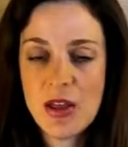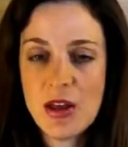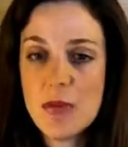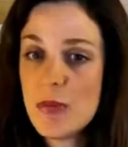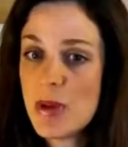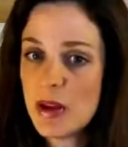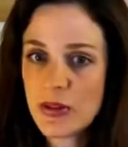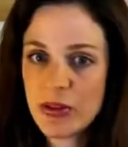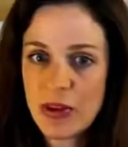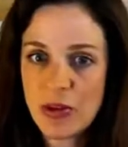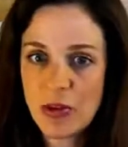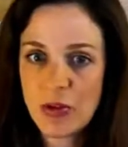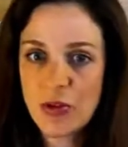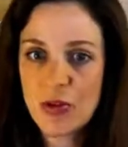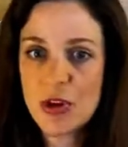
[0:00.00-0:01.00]
it makes
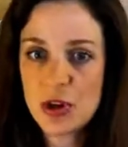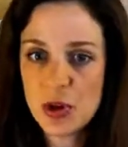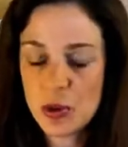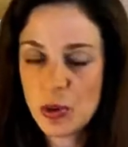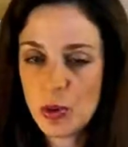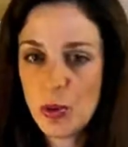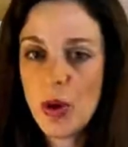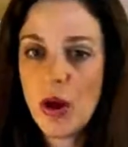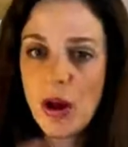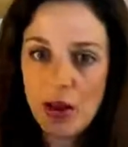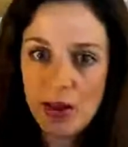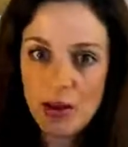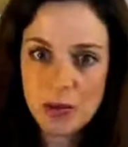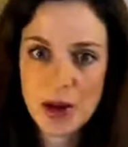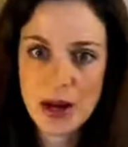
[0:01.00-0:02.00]
sense for you
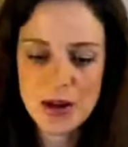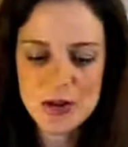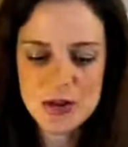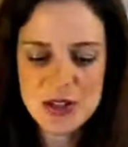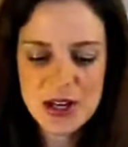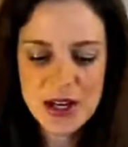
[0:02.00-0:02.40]
all around.